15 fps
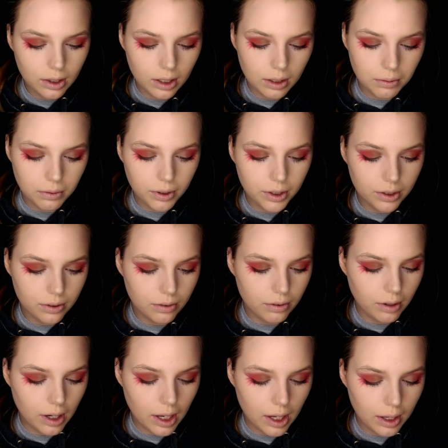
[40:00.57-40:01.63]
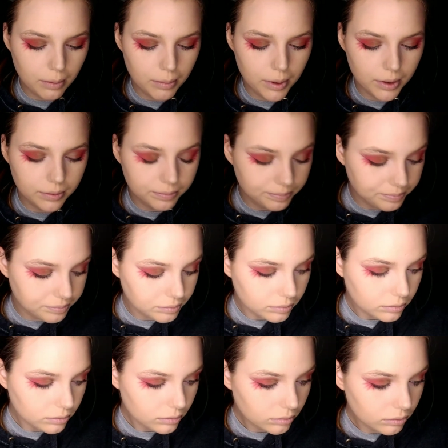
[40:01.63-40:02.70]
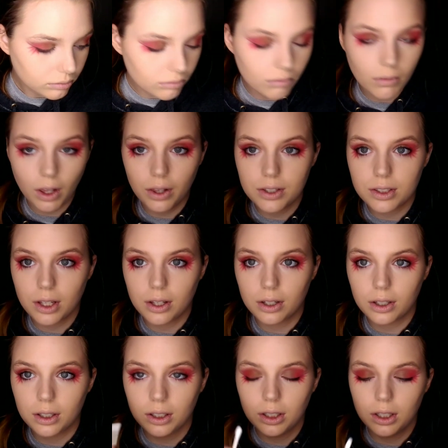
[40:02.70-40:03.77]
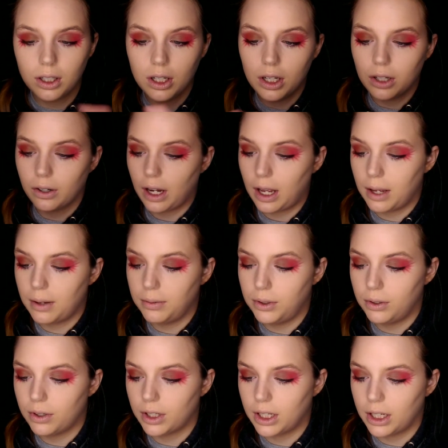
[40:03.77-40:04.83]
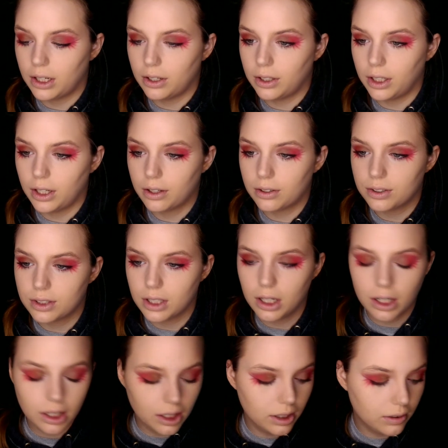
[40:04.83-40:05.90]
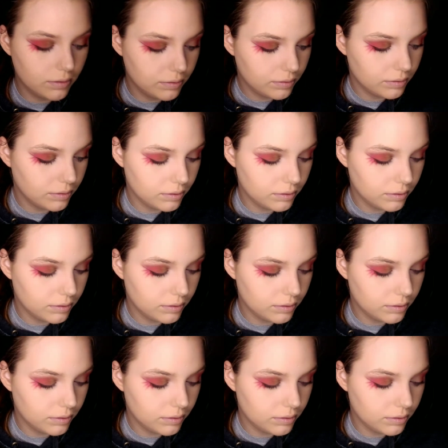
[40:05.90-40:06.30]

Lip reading: then I'm going to grab this other do it again on the other side.